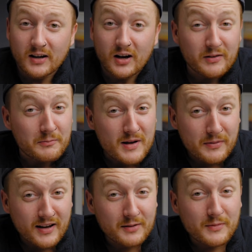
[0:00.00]
And
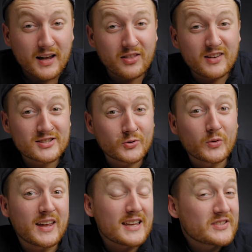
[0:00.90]
maybe it can make the
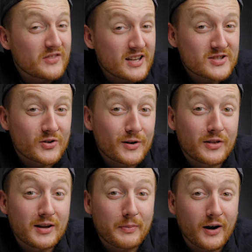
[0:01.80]
Sony a7S III
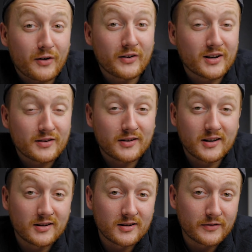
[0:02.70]
the perfect
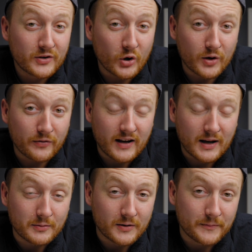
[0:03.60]
photography
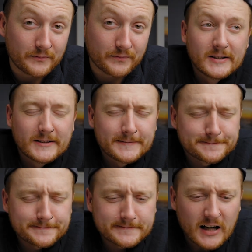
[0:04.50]
camera.
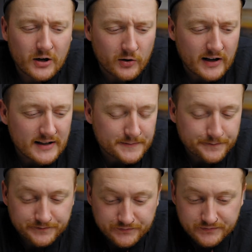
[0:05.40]
I don't know, guys.
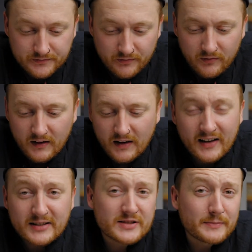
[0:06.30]

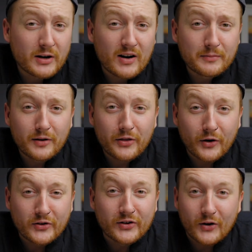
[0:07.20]
That's just my rambling
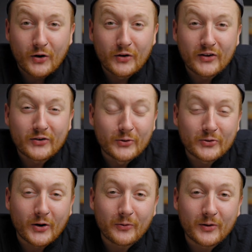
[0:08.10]
thoughts on this new
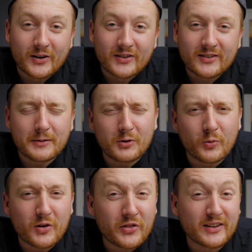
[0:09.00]
software. Let me know
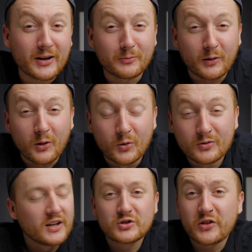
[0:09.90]
what you think down below.
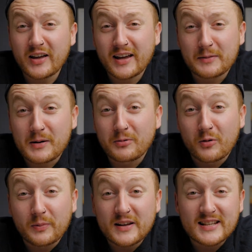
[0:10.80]
Do you think it can maybe
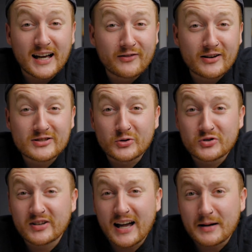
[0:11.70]
replace high
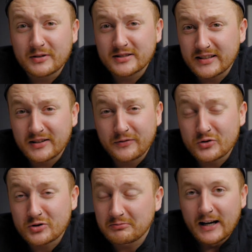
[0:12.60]
resolution cameras in the
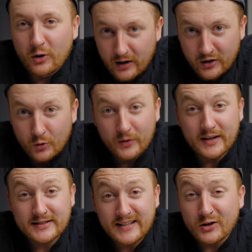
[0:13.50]
future? All I know
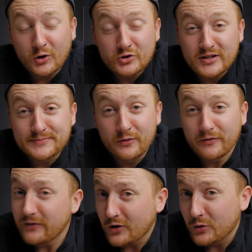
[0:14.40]
is technology is moving
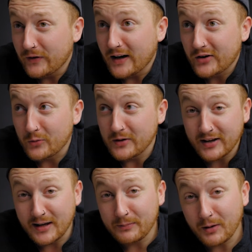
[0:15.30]
far too fast for me to
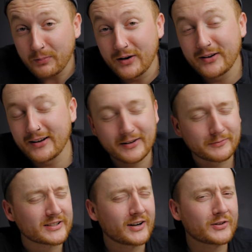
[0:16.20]
keep up, and
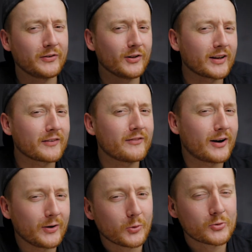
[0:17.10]
I'm starting to feel like a
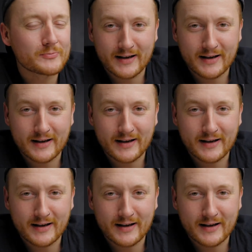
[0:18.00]
very old